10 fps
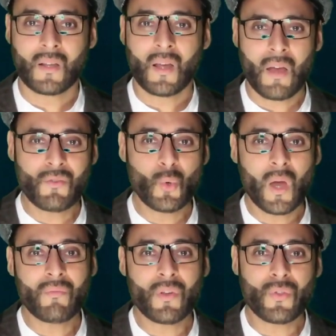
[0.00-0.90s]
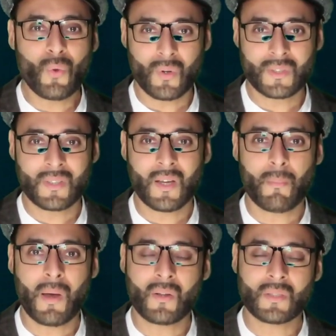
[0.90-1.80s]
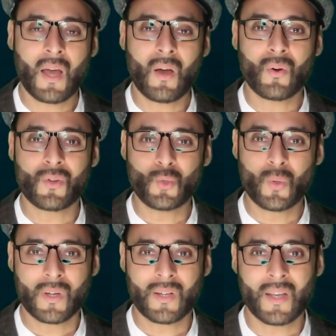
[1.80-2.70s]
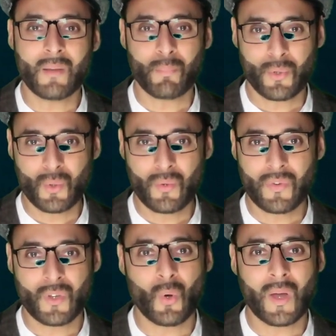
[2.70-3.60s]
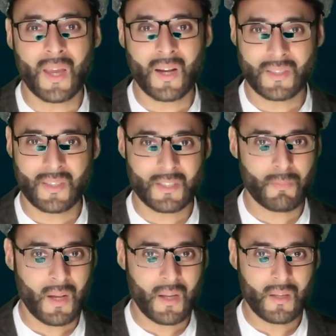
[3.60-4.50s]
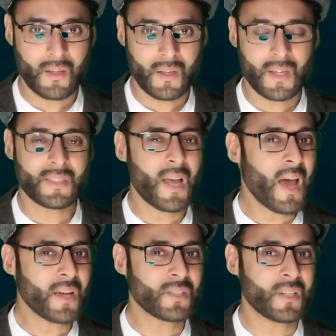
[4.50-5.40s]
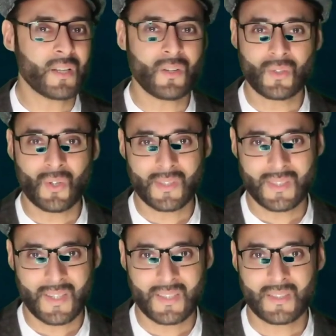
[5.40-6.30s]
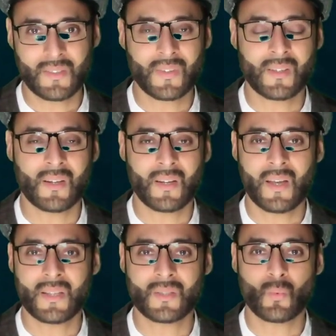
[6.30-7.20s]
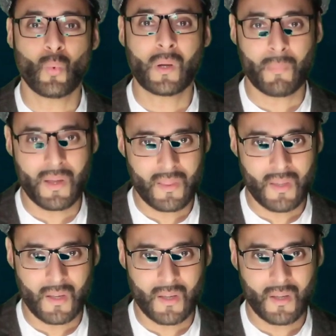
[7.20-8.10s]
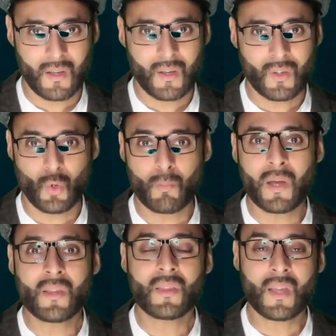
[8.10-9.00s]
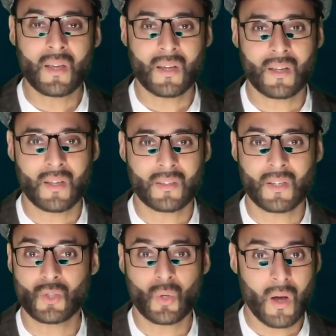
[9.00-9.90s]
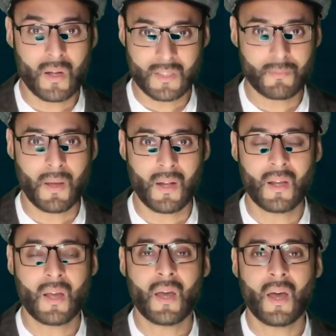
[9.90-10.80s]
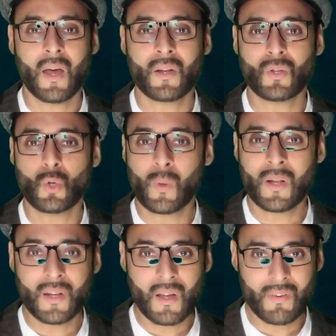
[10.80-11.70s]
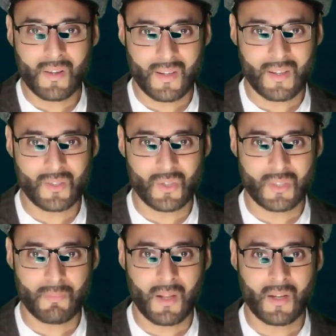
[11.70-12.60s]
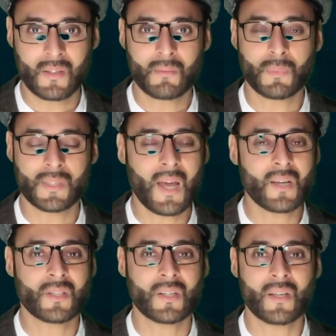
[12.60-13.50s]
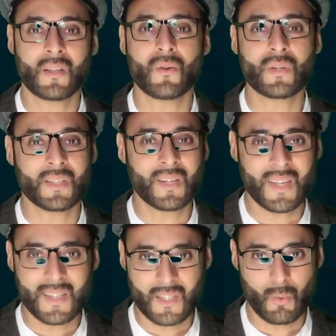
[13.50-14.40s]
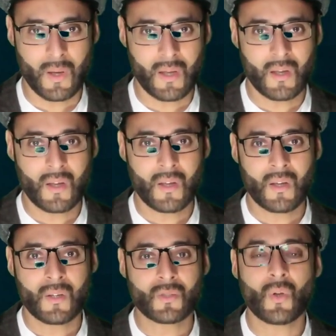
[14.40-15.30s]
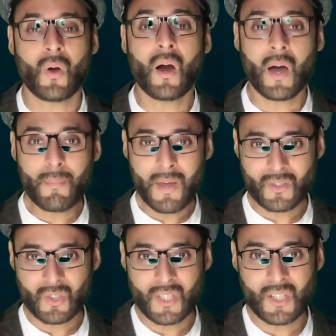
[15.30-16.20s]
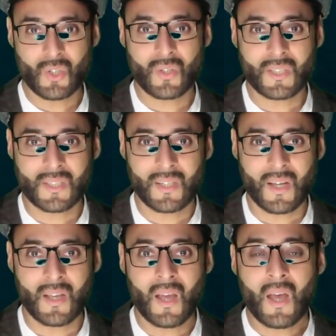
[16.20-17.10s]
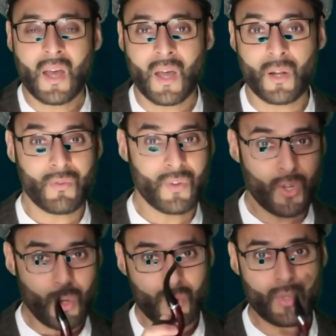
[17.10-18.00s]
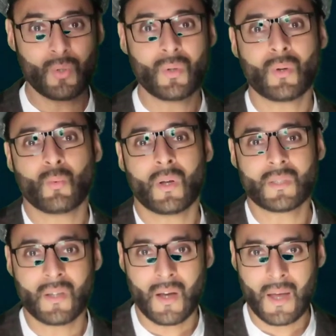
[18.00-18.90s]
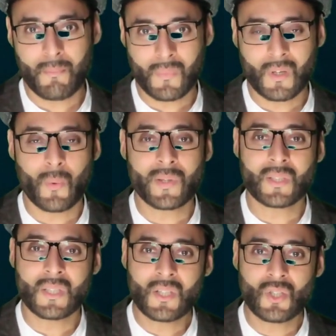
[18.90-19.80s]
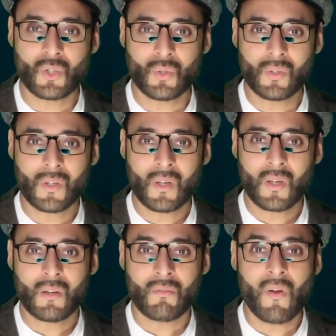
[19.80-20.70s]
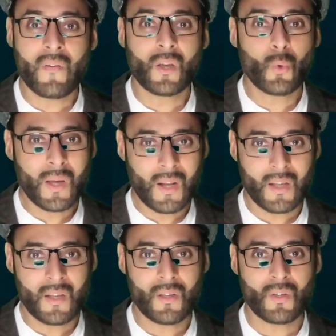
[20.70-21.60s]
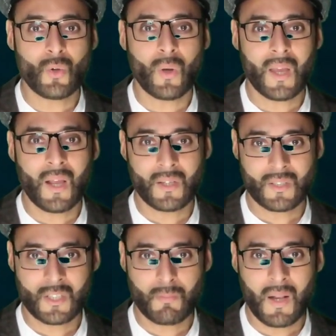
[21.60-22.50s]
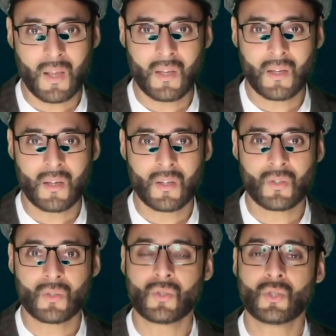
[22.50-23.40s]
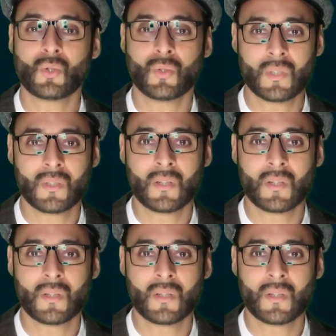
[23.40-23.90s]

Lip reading: Have you ever thought about how you can improve your English spelling? It's actually not as difficult as one might think. You may think that you can't spell and you will never learn to spell, but actually there is an easy way. So I'm here to teach you this today, and if you do what I'm going to teach you very quickly, your English spelling should